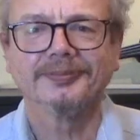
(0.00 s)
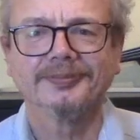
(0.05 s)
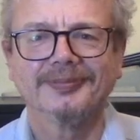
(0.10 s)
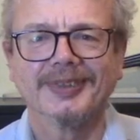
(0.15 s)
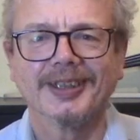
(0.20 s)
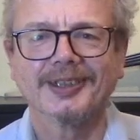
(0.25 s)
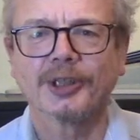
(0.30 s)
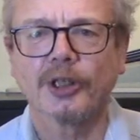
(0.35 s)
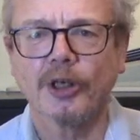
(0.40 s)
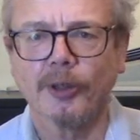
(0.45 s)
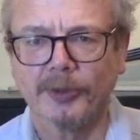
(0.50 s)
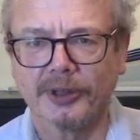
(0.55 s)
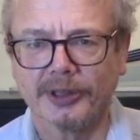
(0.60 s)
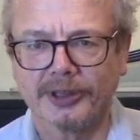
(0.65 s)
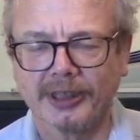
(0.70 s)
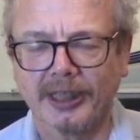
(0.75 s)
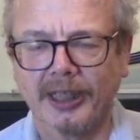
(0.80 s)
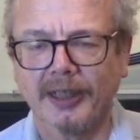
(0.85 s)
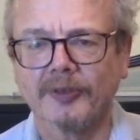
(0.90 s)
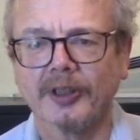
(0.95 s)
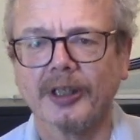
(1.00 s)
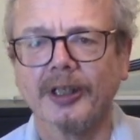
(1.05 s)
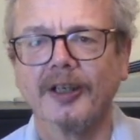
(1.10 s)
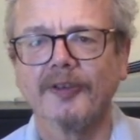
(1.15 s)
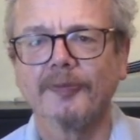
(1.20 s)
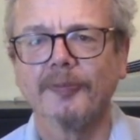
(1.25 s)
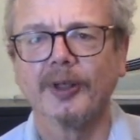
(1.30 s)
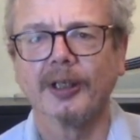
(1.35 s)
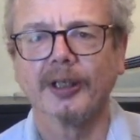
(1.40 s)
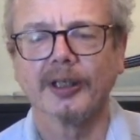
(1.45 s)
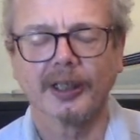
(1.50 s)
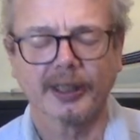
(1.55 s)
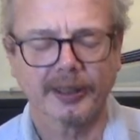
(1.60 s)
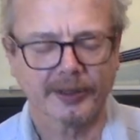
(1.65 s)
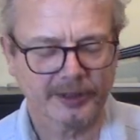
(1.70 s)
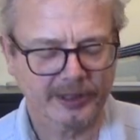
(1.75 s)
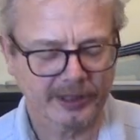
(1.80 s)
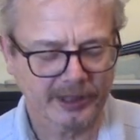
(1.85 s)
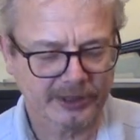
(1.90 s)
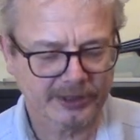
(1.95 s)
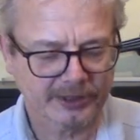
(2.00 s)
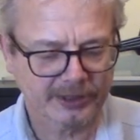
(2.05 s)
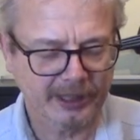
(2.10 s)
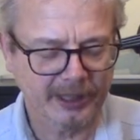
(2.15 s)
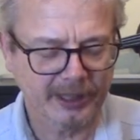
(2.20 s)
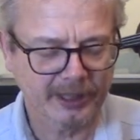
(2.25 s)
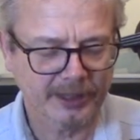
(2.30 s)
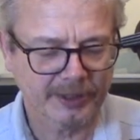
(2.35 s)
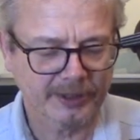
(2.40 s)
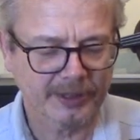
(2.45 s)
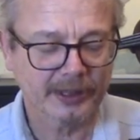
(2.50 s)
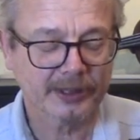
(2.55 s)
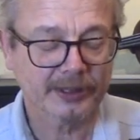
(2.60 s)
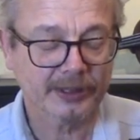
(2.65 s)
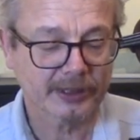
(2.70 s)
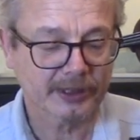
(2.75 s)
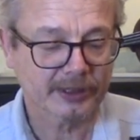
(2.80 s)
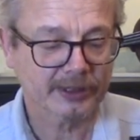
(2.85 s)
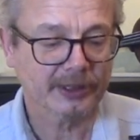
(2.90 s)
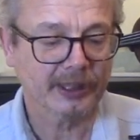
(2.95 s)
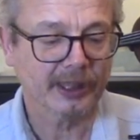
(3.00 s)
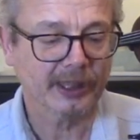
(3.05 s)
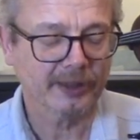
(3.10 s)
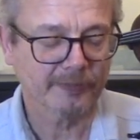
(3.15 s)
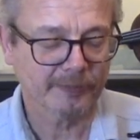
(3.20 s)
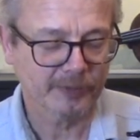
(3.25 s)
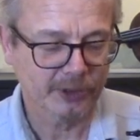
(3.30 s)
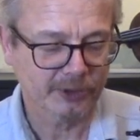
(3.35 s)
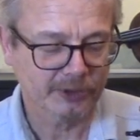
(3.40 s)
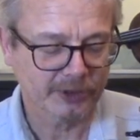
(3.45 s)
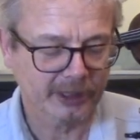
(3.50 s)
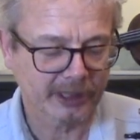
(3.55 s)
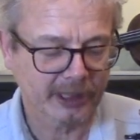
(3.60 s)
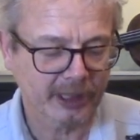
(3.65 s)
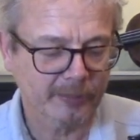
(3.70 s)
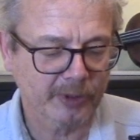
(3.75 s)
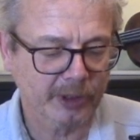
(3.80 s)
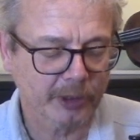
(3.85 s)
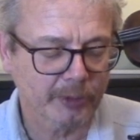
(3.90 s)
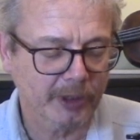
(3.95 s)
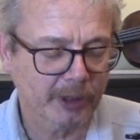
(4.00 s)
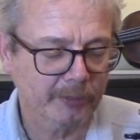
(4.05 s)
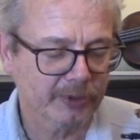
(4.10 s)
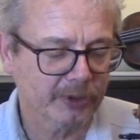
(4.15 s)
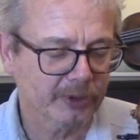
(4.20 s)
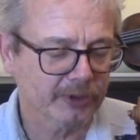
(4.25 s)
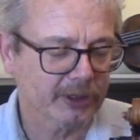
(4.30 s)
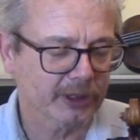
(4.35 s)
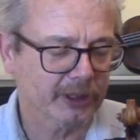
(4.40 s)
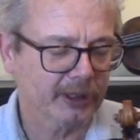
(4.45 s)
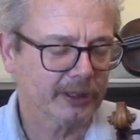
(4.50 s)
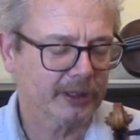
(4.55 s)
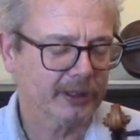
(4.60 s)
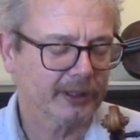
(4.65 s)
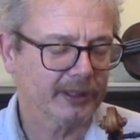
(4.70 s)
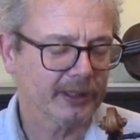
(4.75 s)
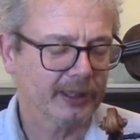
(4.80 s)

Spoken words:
It's common to have a half bar like this in this style of music, Quebecois music,